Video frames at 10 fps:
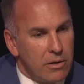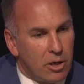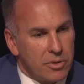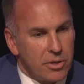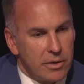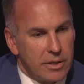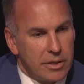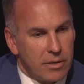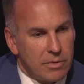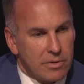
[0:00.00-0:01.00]
opportunities
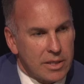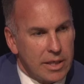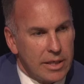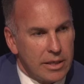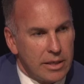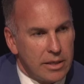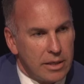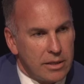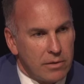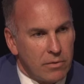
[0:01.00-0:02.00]
that we were seeing,
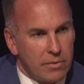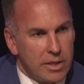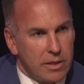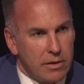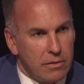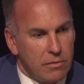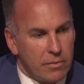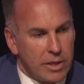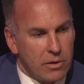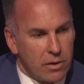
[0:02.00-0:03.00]
and so what we
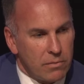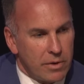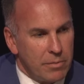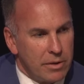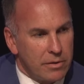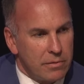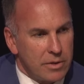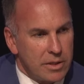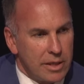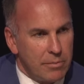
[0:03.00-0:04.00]
got with Milton
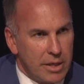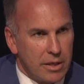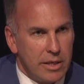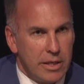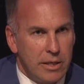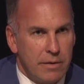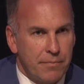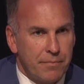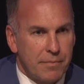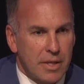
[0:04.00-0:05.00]
was the ability
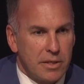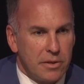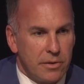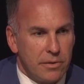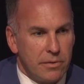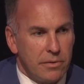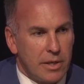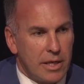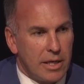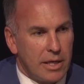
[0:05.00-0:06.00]
to
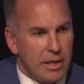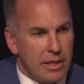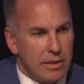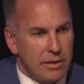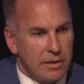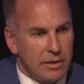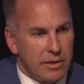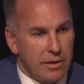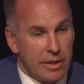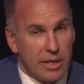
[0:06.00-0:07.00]

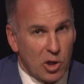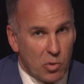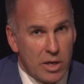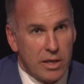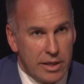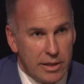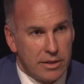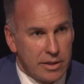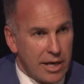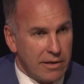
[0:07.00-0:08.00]
and the liquidity
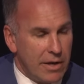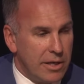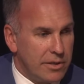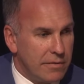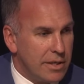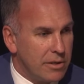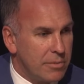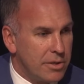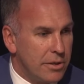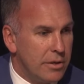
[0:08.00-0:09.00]
to take advantage of these
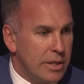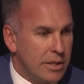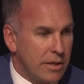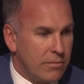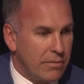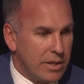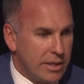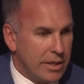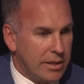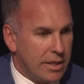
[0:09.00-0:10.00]
opportunities. So what we
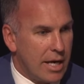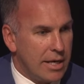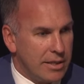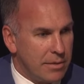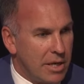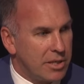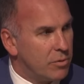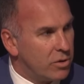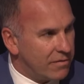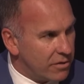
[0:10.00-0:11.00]
see today is a much
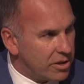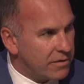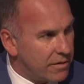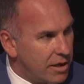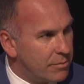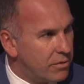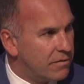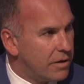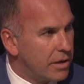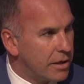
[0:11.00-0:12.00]
more diversified
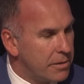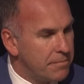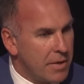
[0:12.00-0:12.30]
portfolio.